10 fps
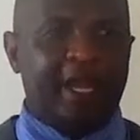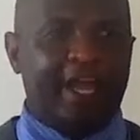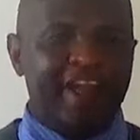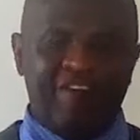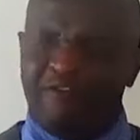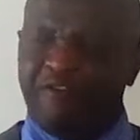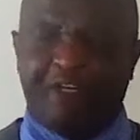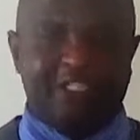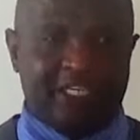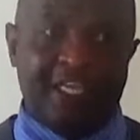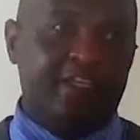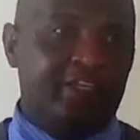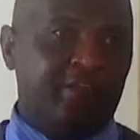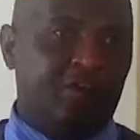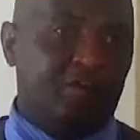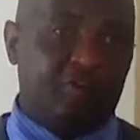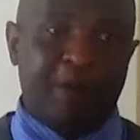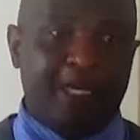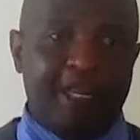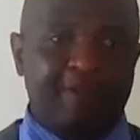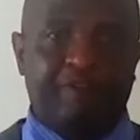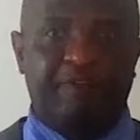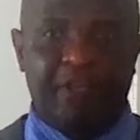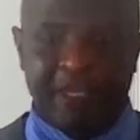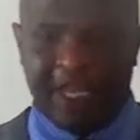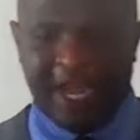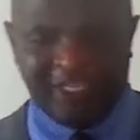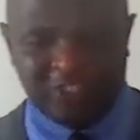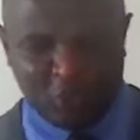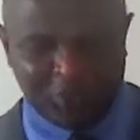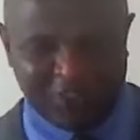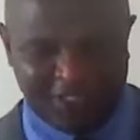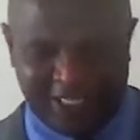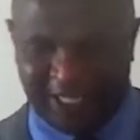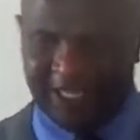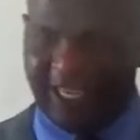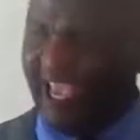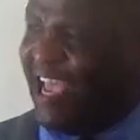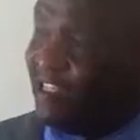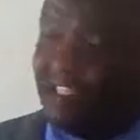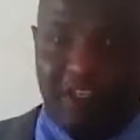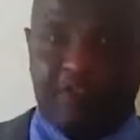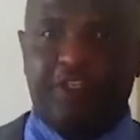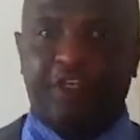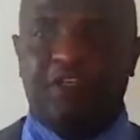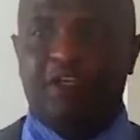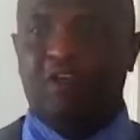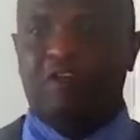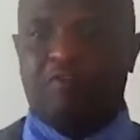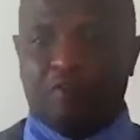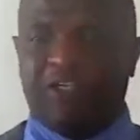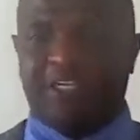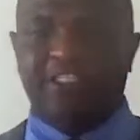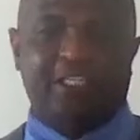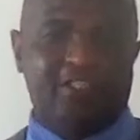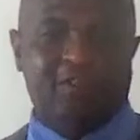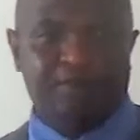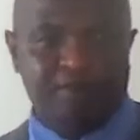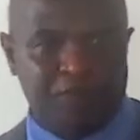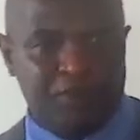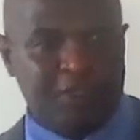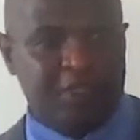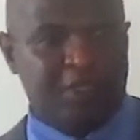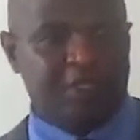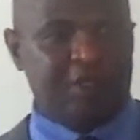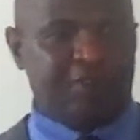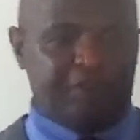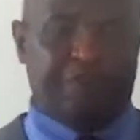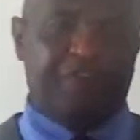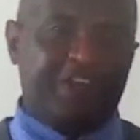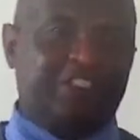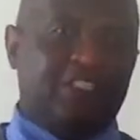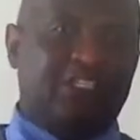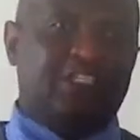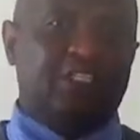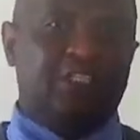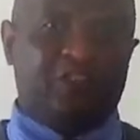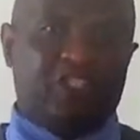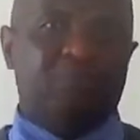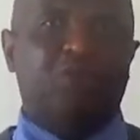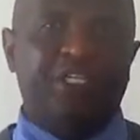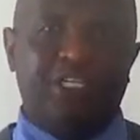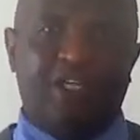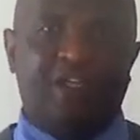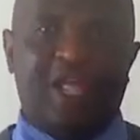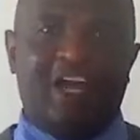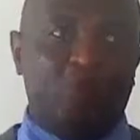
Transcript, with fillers: Every day of my life, I don't take anything for granted. The fact that this morning I